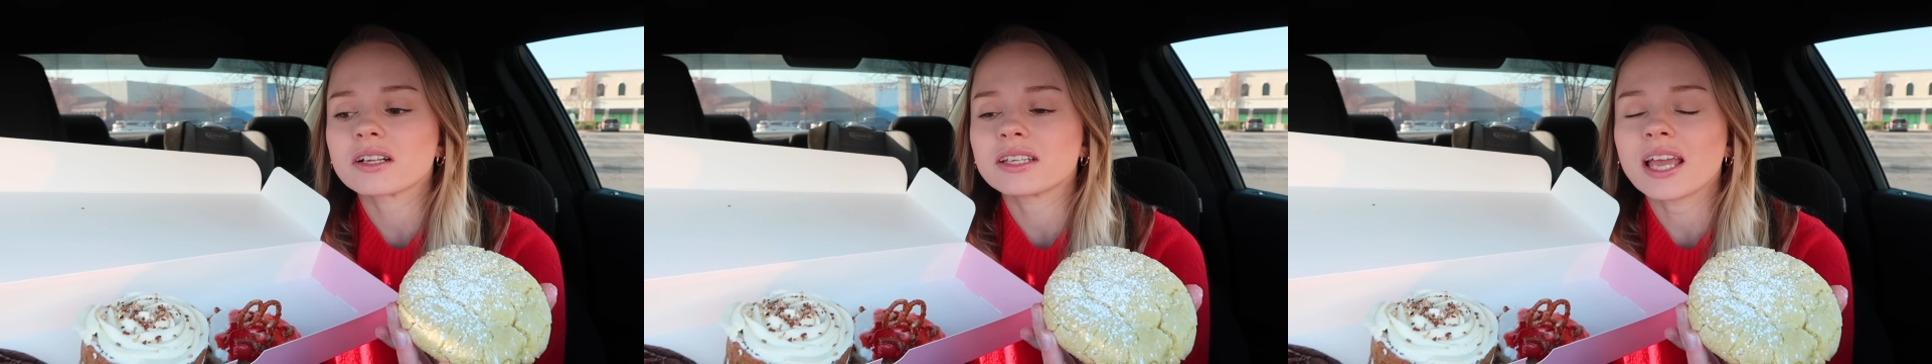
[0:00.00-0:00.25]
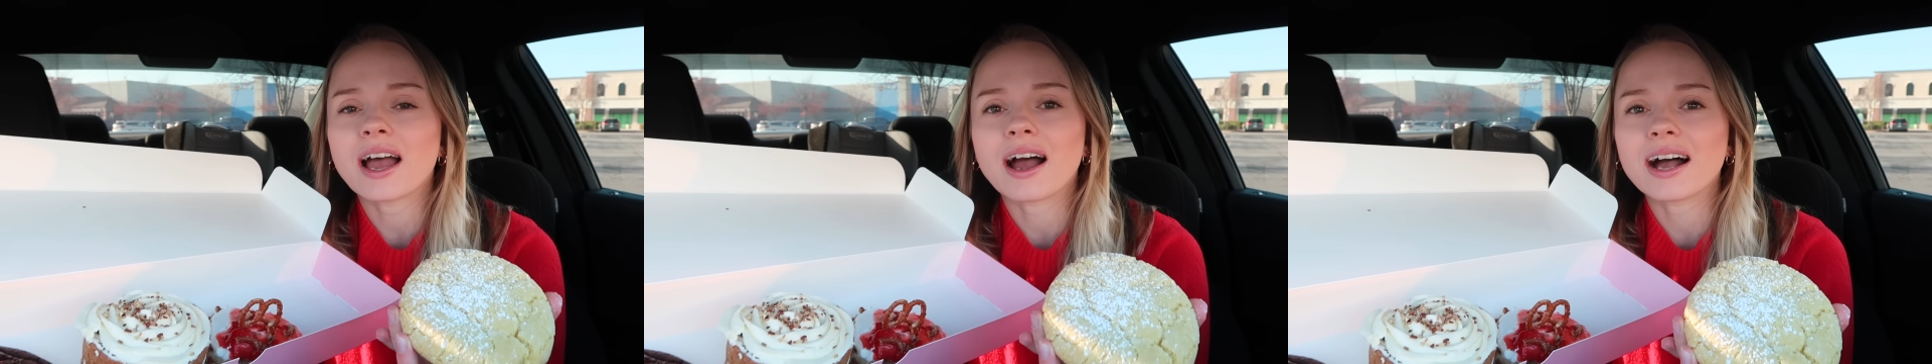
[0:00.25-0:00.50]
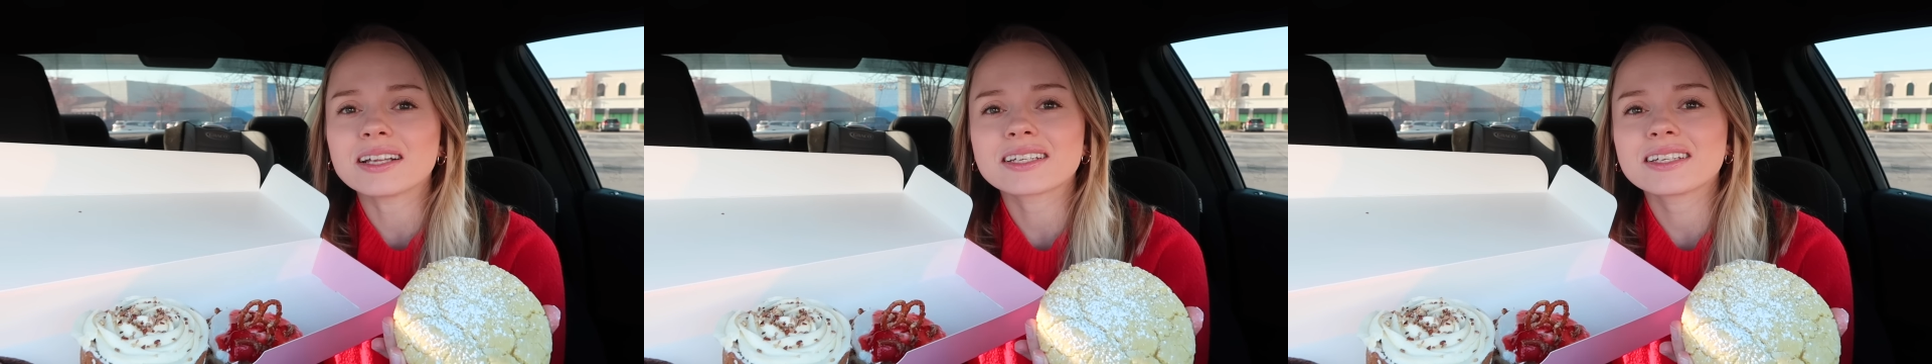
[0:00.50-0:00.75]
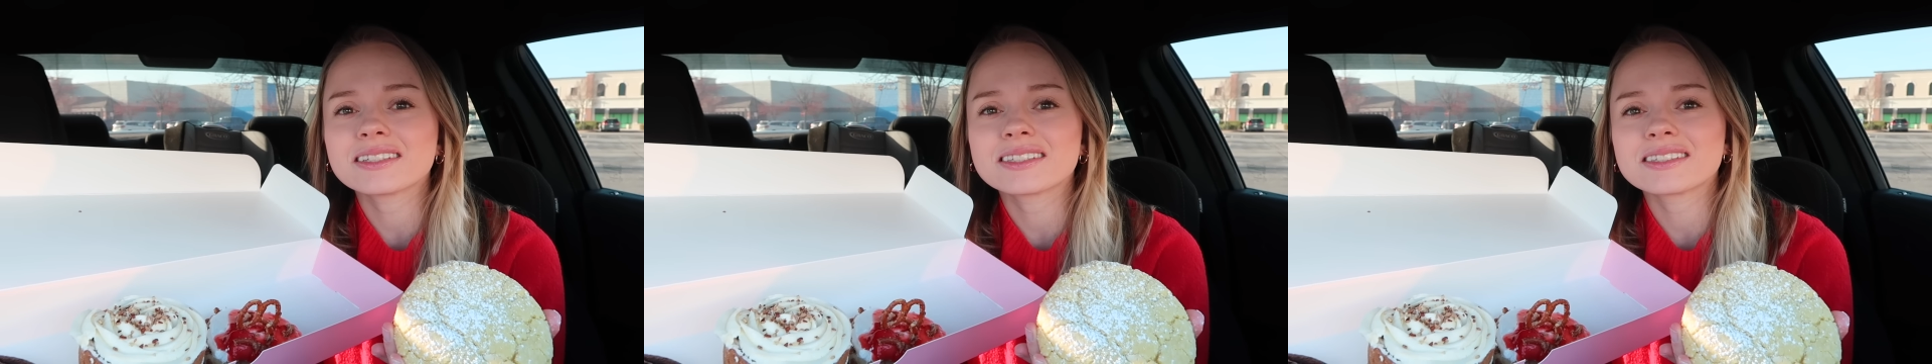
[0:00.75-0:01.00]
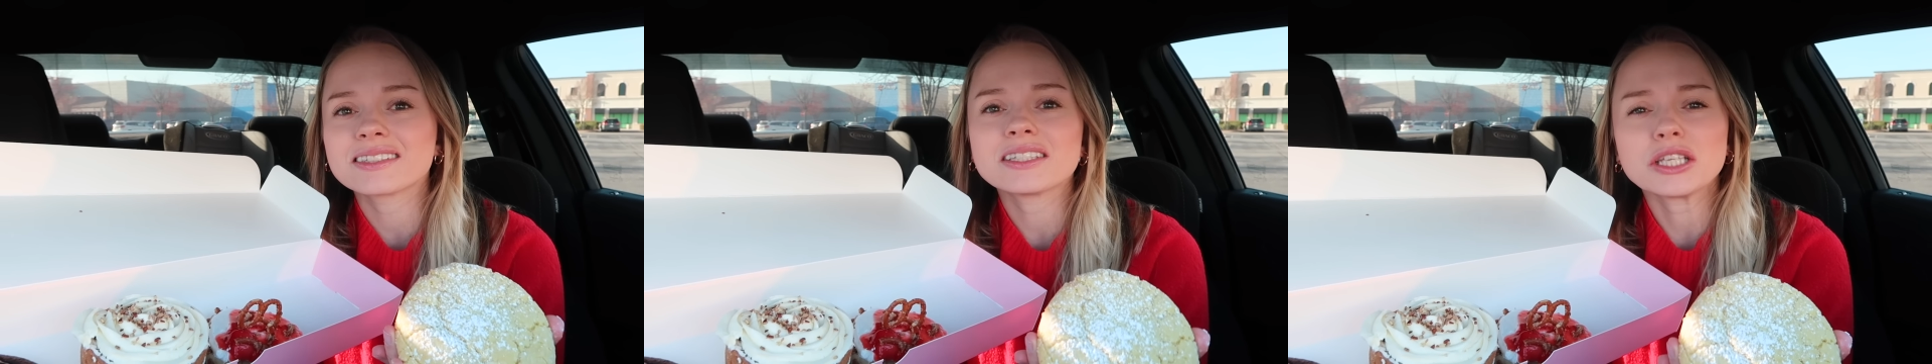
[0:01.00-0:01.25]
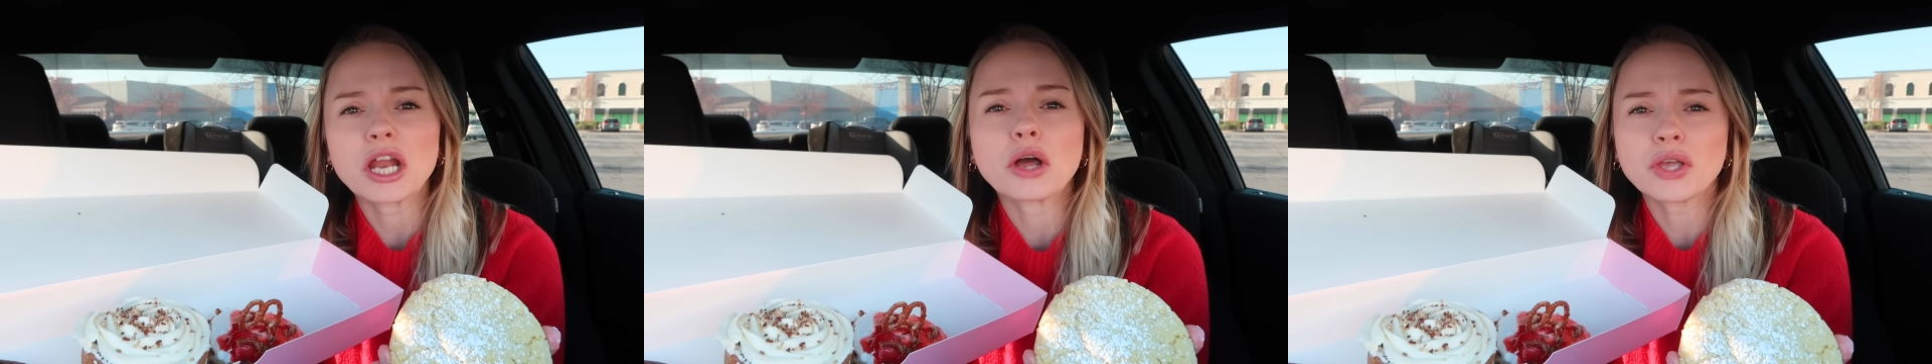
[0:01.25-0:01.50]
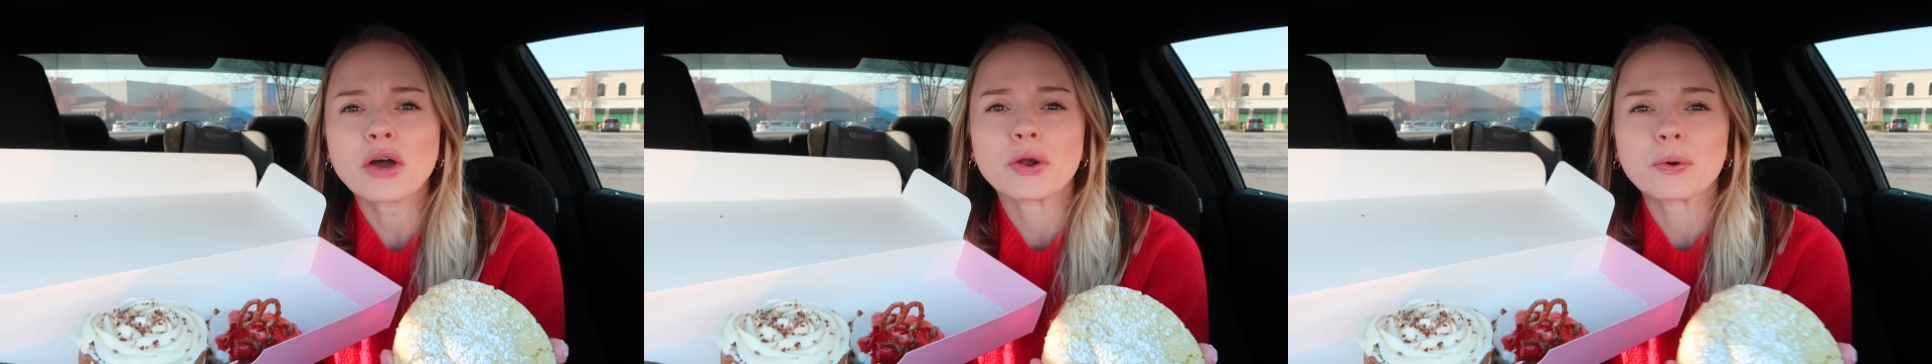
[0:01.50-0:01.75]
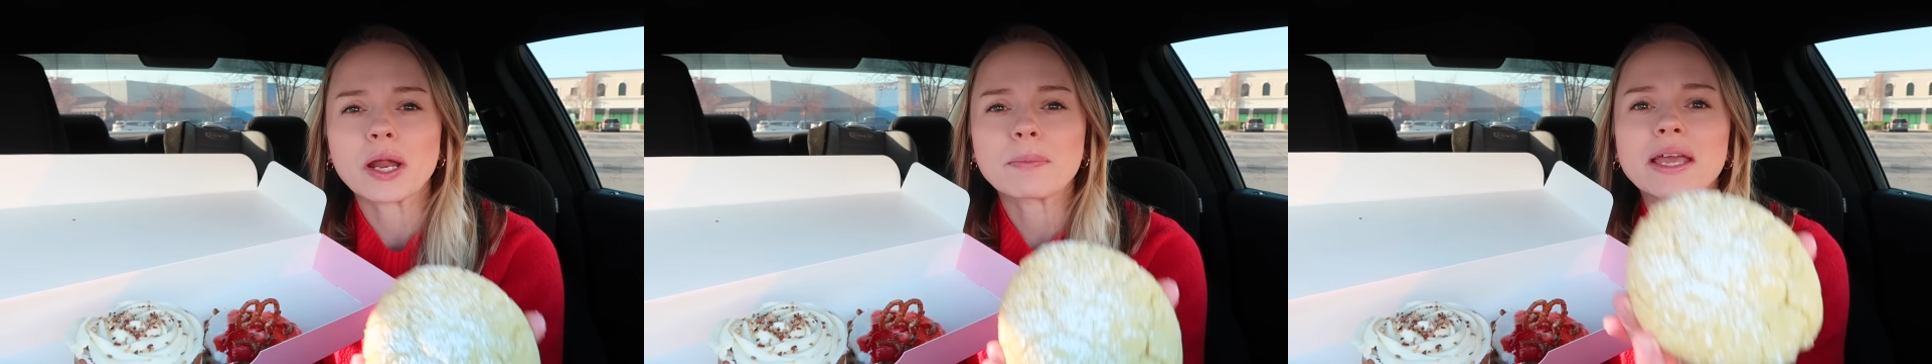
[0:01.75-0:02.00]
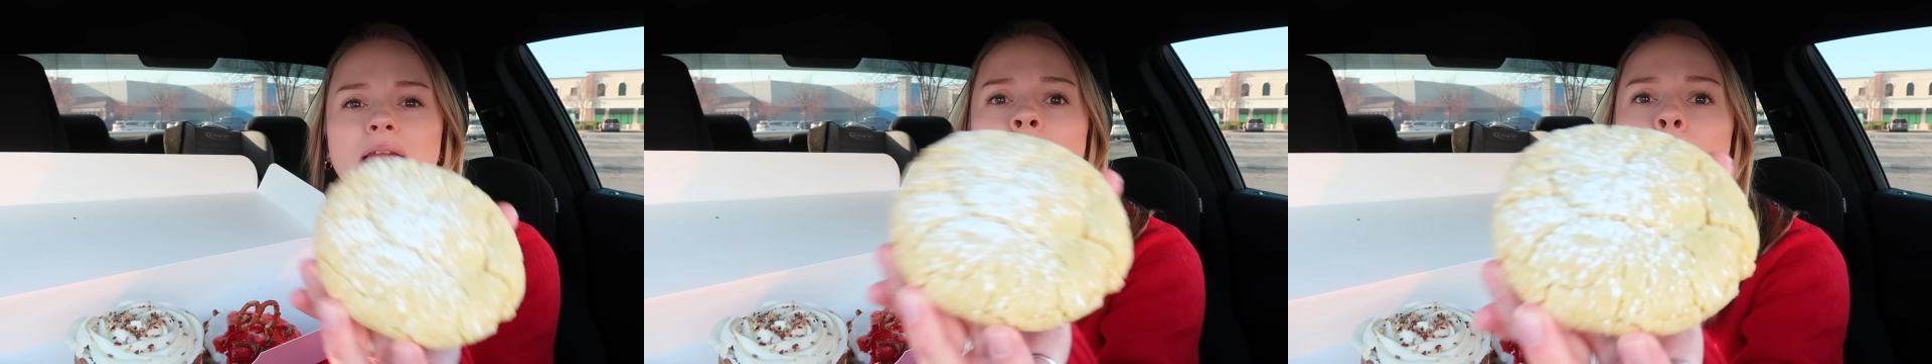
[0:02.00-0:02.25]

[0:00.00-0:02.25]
yeah, because you know, y'all know what I mean.